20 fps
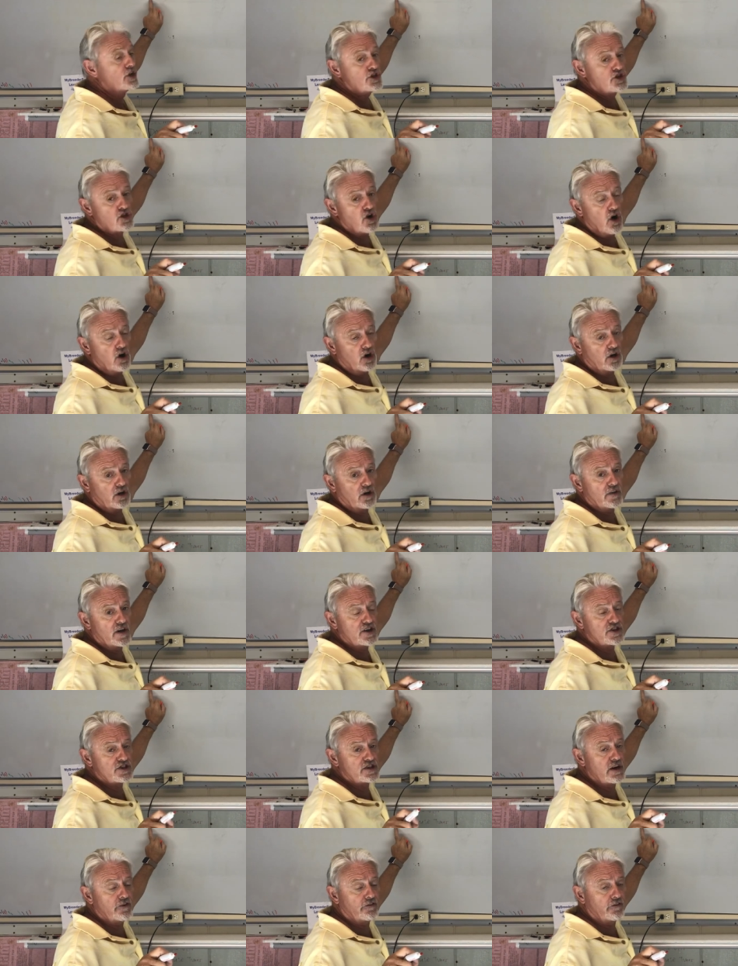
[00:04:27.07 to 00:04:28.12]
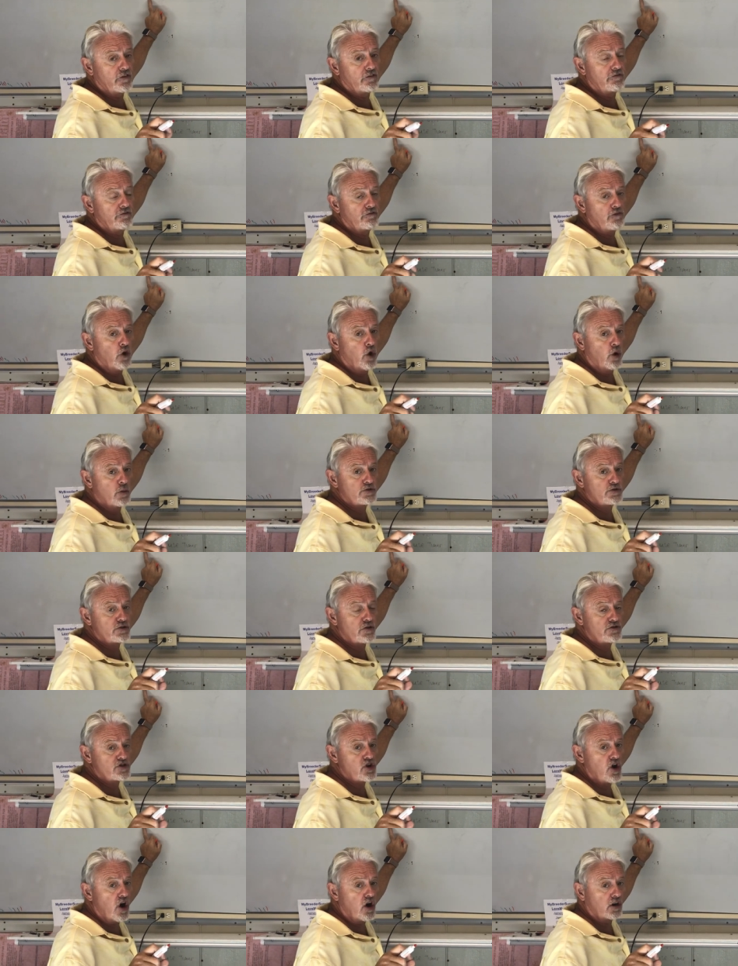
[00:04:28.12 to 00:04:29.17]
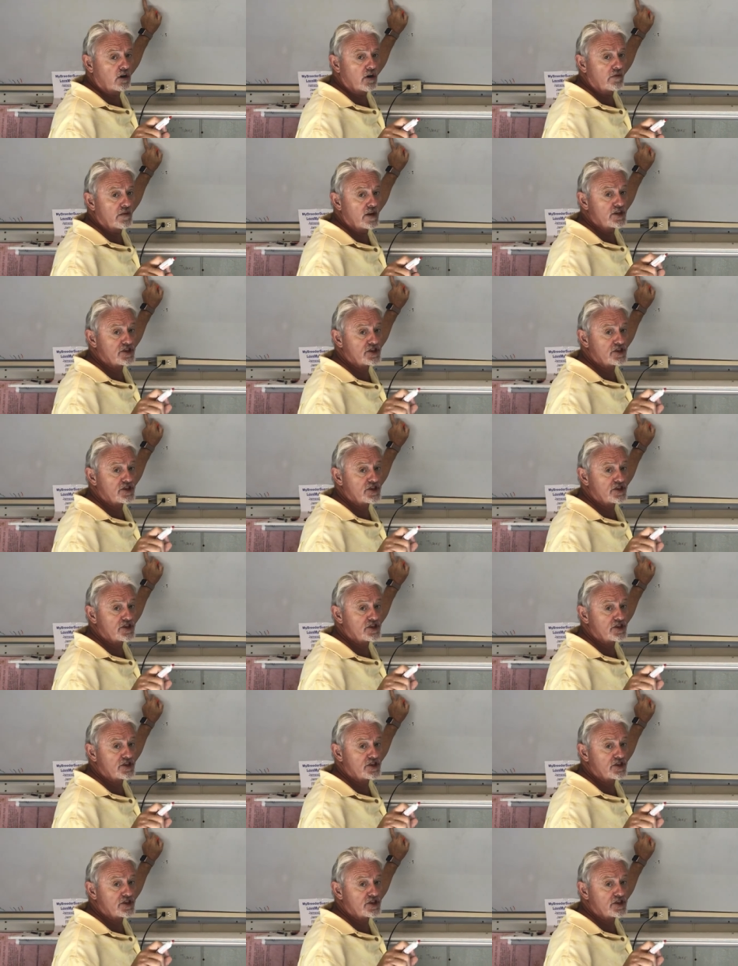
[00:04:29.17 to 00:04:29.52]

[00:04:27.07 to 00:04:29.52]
chocolate. There's different forms of chocolate.